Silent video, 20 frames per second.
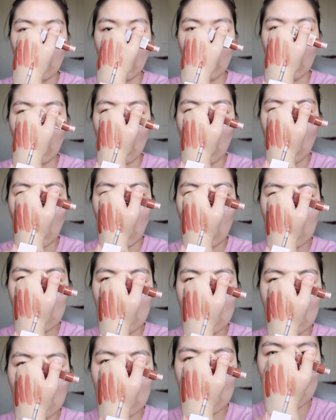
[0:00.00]
gloss.
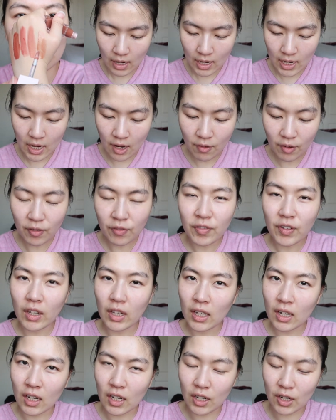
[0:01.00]
I have a
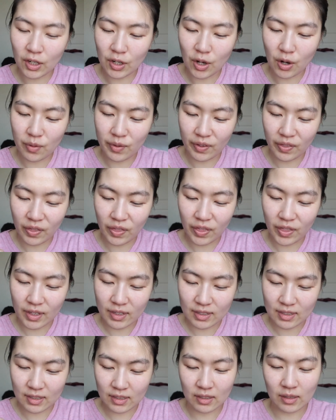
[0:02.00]
feeling I'm gonna go with
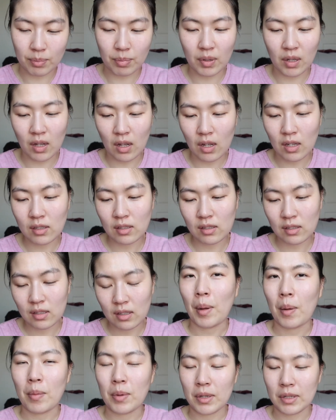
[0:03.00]
this lip gloss,
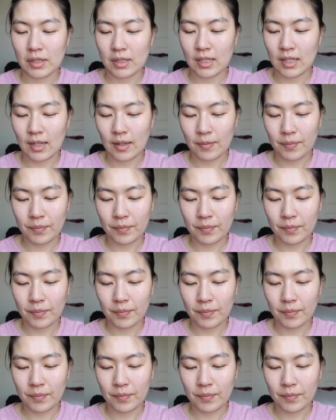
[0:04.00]
but we'll see.